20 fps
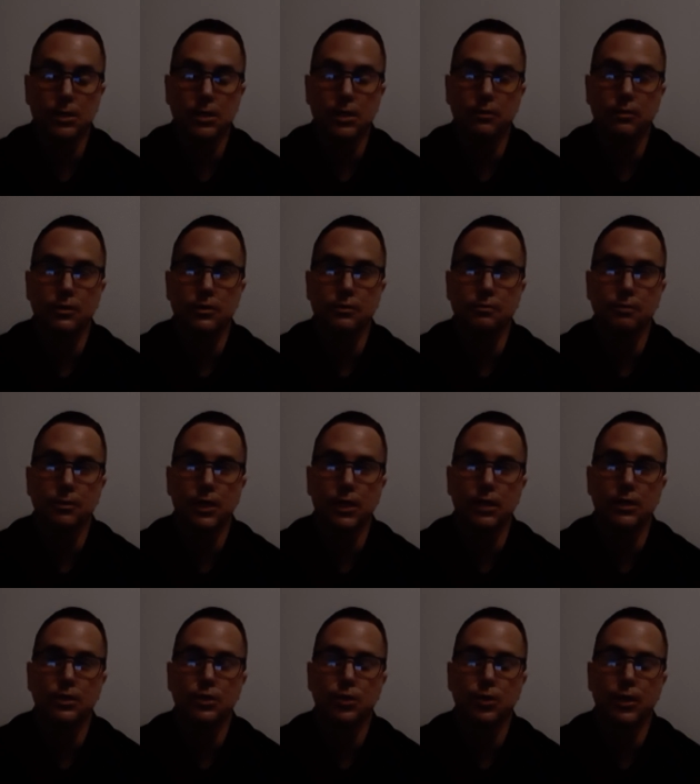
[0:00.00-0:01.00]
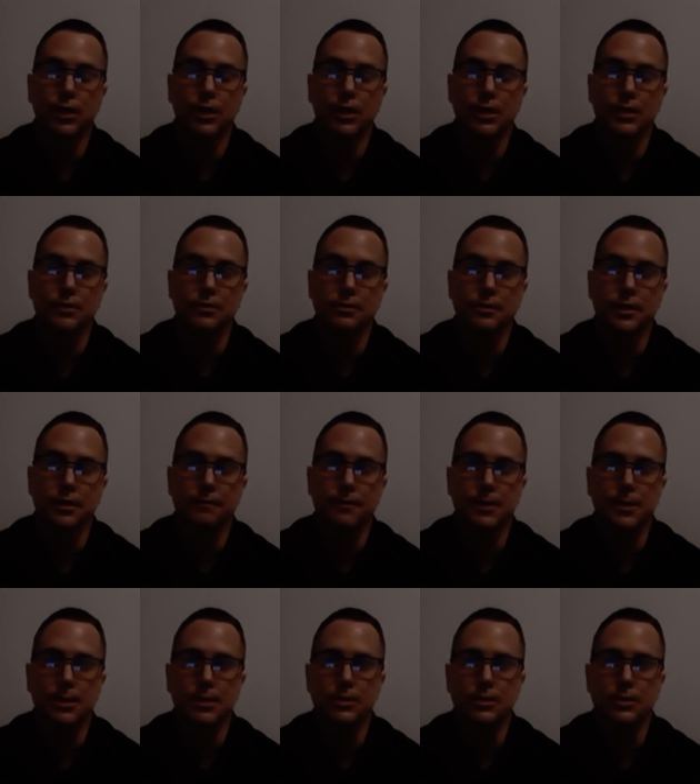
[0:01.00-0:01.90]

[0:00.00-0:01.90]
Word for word: I was making straight A's on everything.